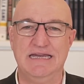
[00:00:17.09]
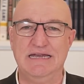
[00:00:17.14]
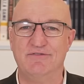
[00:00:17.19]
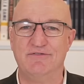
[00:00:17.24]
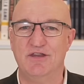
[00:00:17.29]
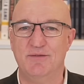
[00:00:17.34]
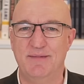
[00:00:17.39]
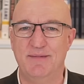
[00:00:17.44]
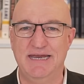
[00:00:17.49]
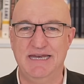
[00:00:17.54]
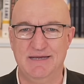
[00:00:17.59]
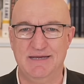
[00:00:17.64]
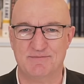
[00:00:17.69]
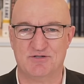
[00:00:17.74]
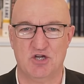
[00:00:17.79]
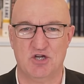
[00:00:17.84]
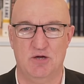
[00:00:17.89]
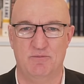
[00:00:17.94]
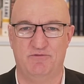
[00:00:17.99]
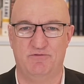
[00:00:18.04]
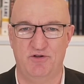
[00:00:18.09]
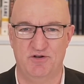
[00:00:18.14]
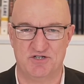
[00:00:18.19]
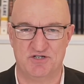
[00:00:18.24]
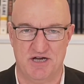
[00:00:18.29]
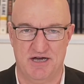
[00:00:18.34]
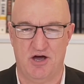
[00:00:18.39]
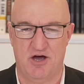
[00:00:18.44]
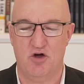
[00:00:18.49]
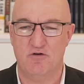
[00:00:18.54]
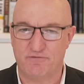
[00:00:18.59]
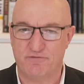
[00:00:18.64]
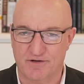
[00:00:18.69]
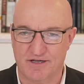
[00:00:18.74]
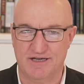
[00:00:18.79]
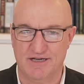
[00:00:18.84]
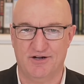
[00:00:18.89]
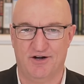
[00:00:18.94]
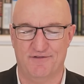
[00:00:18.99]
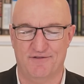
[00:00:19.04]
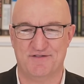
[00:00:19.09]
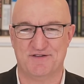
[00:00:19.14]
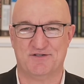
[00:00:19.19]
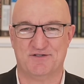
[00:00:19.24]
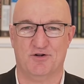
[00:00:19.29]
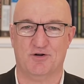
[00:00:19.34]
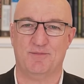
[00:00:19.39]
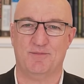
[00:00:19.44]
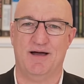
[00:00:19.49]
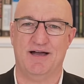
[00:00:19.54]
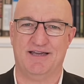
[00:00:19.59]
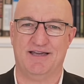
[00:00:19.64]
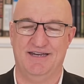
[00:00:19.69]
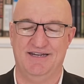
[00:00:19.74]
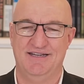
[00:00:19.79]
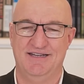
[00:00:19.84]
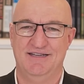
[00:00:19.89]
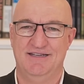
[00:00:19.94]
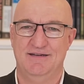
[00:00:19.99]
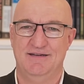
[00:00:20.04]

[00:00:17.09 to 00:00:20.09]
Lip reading: even the medium-term future, hopefully, of the stock market.